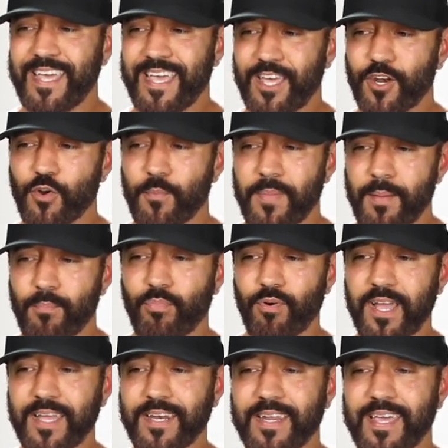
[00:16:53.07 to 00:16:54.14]
inner
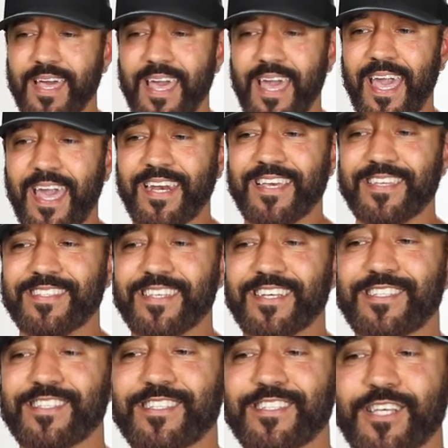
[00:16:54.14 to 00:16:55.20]
membrane and is
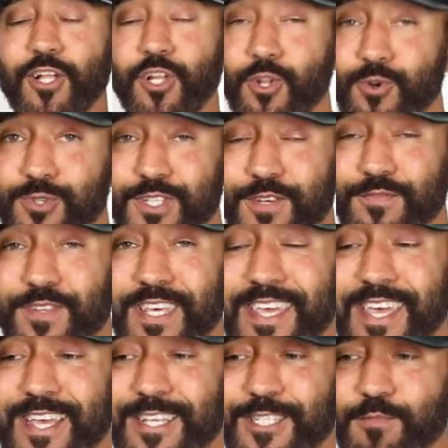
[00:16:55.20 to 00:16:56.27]

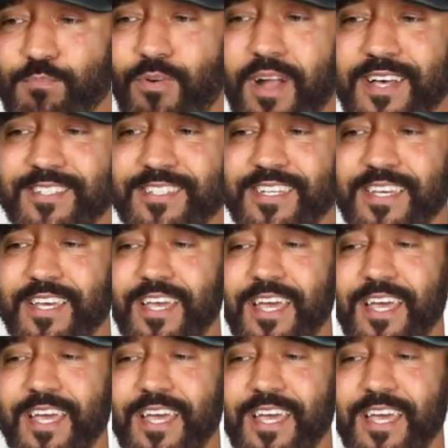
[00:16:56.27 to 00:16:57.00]
exclusively expressed